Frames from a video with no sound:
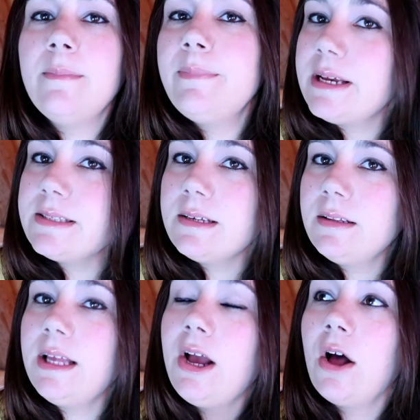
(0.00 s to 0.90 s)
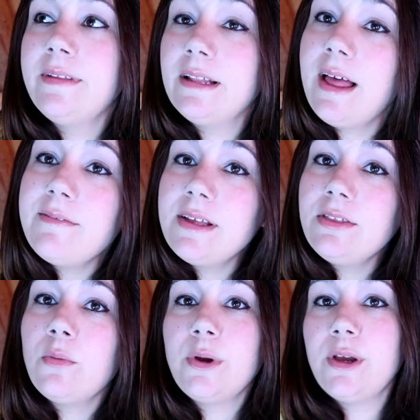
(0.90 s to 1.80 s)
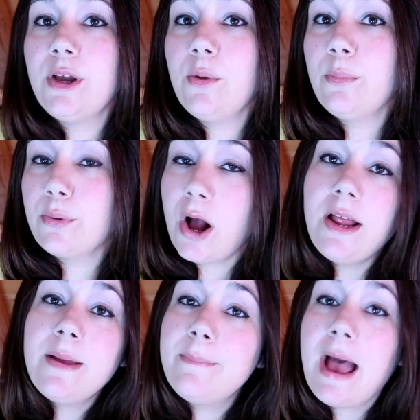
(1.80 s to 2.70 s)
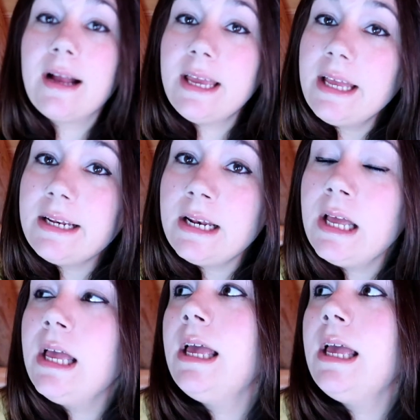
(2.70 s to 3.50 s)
And basically on the 11th, we brought him back in,